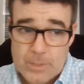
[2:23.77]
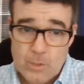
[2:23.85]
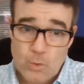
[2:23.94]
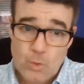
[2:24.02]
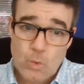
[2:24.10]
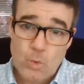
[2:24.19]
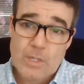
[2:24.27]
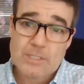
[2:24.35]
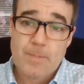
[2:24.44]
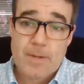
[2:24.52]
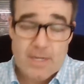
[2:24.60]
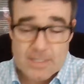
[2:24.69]
who has
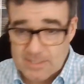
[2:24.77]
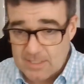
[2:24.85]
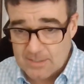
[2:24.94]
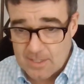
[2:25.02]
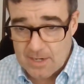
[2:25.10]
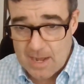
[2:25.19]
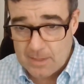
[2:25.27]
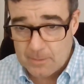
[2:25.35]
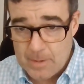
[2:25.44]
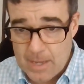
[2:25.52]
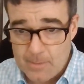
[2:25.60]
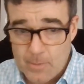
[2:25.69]
been an assistant at
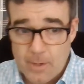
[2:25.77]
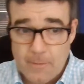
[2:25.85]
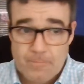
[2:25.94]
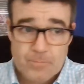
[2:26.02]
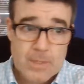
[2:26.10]
Alabama,